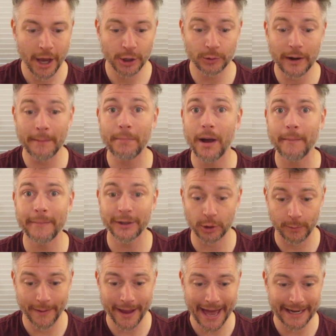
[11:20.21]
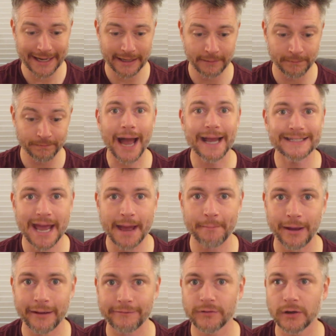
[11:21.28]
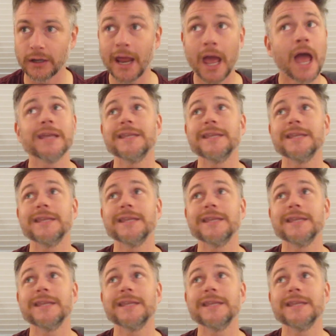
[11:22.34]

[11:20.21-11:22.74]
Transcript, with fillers: Grandpa Miller patted him. I tapped my foot.